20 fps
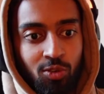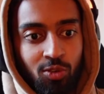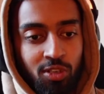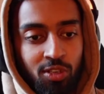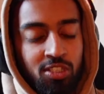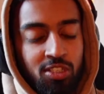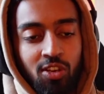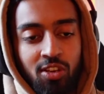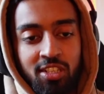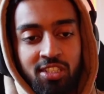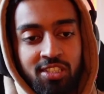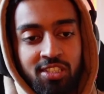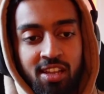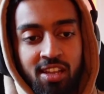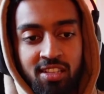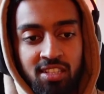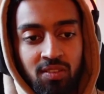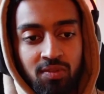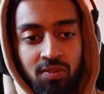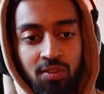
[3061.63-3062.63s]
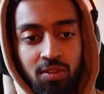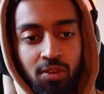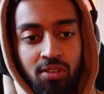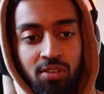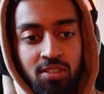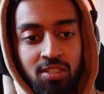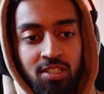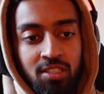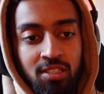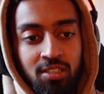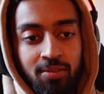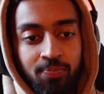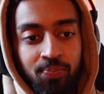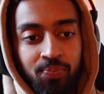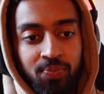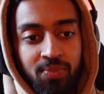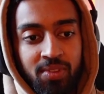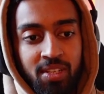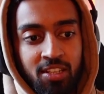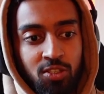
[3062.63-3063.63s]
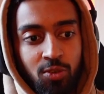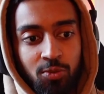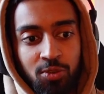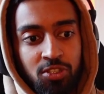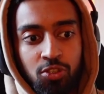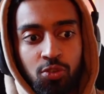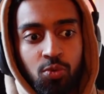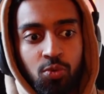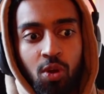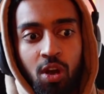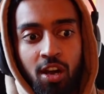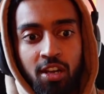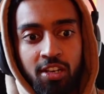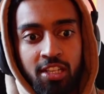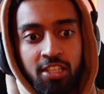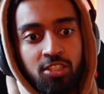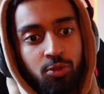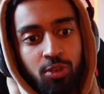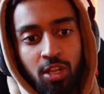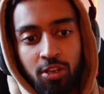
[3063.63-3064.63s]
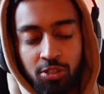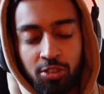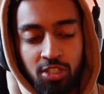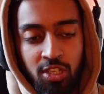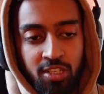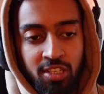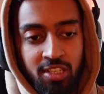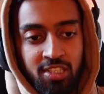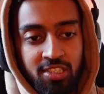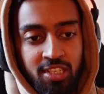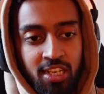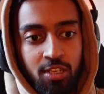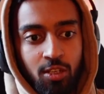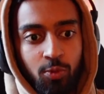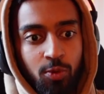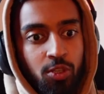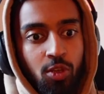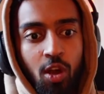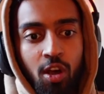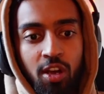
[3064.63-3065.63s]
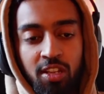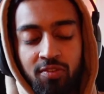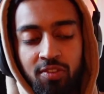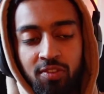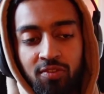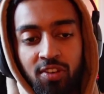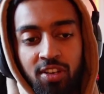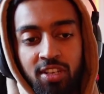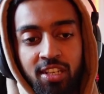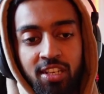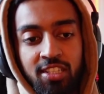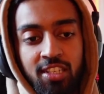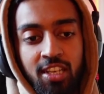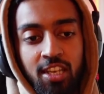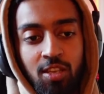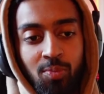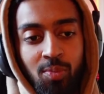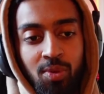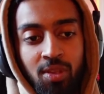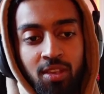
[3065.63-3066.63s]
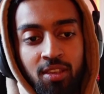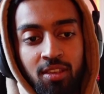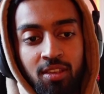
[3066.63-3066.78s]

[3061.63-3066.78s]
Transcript: all it's got is negative thoughts, and so it's too hard, and so now you're stuck in a cycle where you can't even fucking escape.